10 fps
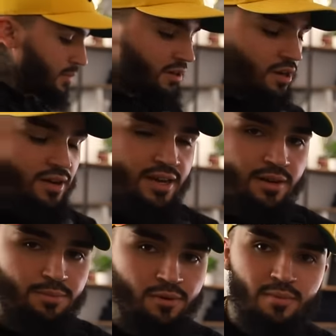gonna go ahead
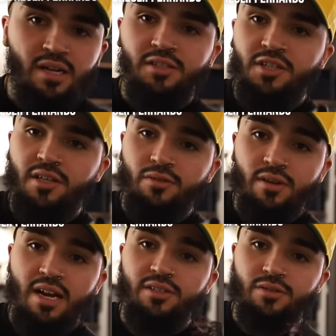and put my channel
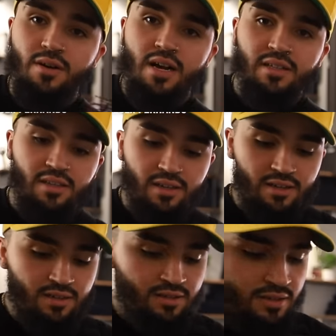nozzle on there